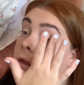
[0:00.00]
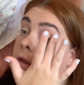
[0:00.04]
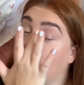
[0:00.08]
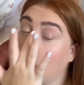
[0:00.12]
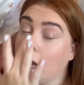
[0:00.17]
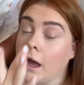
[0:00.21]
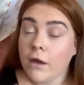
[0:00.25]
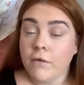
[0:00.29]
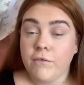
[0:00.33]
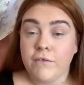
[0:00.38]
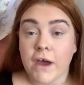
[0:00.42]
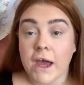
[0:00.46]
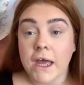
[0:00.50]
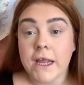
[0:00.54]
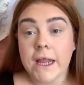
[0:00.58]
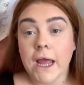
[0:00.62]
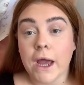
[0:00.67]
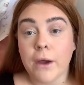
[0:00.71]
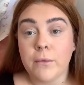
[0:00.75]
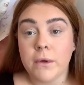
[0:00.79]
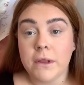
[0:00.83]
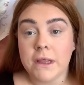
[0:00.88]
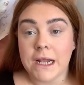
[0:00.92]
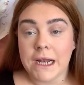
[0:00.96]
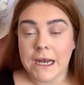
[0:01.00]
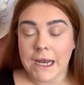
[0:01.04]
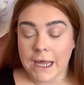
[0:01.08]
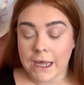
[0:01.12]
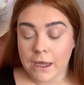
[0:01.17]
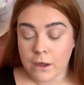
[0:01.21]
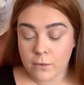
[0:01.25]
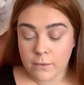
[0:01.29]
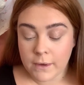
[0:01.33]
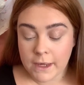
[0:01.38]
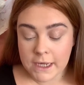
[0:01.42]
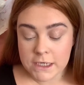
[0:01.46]
I find that with the
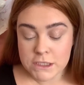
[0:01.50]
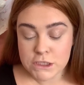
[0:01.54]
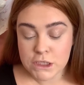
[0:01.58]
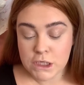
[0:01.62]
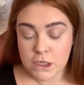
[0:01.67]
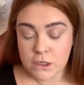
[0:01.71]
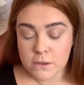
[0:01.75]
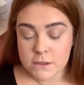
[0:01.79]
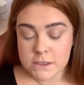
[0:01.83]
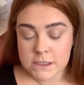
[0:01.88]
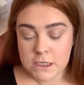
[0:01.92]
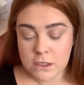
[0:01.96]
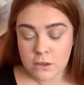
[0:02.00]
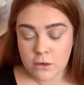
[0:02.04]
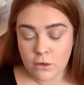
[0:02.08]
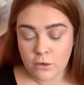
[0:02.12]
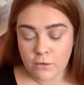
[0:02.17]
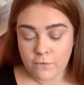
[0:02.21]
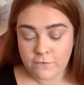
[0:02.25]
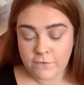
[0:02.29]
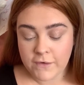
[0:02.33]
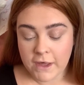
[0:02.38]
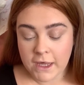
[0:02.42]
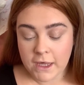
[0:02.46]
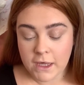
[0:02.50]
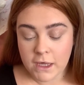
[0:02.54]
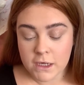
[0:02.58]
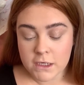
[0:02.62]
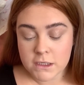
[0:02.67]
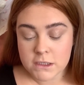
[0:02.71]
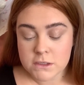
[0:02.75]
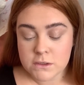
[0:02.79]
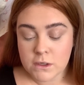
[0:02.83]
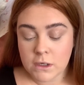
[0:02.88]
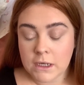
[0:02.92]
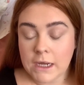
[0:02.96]
liquid, using your
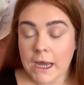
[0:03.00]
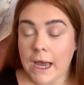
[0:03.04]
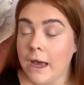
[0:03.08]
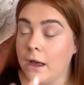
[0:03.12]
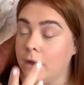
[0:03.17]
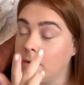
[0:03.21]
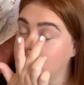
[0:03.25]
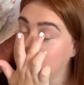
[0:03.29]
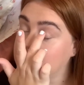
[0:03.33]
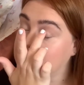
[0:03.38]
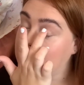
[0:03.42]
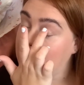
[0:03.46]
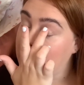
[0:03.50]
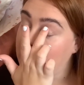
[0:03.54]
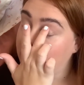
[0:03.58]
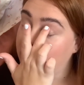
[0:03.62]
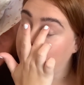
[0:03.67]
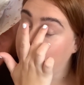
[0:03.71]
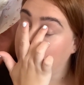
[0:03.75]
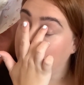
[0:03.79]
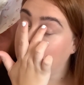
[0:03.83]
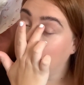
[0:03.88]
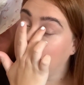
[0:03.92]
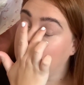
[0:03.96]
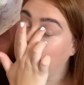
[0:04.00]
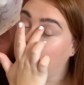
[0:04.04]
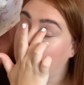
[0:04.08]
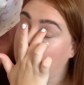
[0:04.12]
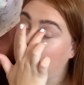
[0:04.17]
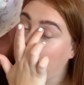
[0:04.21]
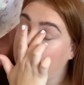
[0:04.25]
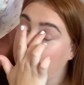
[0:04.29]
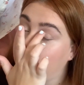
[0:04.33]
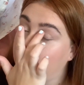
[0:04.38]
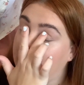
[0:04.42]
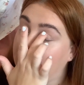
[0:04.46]
fingers helps get a really
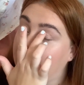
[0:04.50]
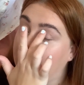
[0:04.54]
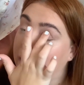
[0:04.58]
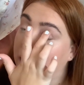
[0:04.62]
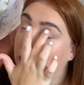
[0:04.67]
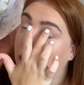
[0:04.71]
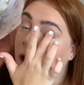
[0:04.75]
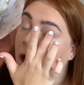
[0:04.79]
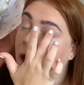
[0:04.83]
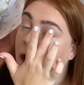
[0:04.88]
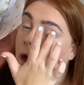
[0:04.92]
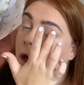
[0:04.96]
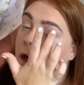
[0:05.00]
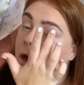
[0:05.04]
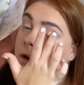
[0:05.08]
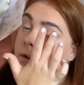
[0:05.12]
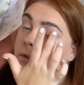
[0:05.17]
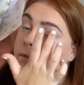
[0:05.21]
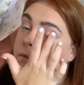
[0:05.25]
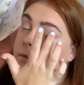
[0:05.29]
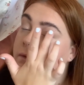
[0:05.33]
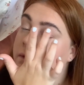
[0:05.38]
better payoff. So